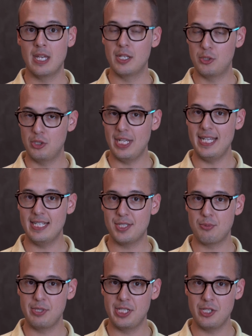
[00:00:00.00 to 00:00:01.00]
Today in
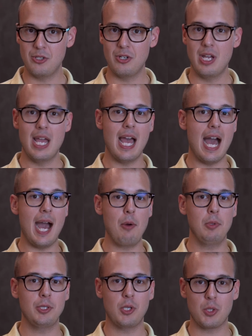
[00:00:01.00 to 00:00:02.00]
this video, I
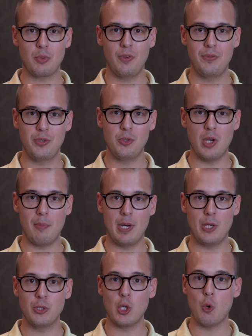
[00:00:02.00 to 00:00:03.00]
will talk with you
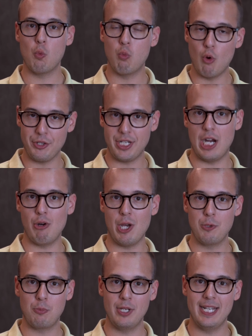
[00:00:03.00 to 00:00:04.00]
about what are
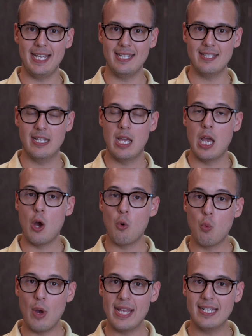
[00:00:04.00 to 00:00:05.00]
Outbrain ads,
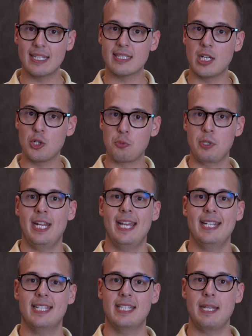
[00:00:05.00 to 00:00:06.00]
when does Outbrain
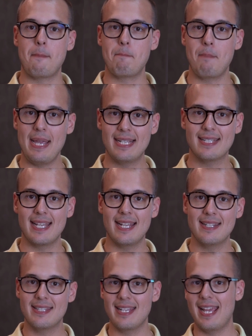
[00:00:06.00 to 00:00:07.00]
ads make
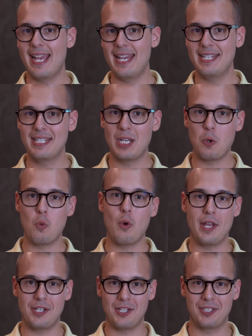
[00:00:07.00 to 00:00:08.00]
sense and
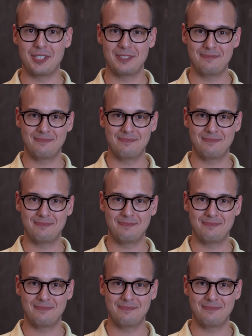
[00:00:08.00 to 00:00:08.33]
when not.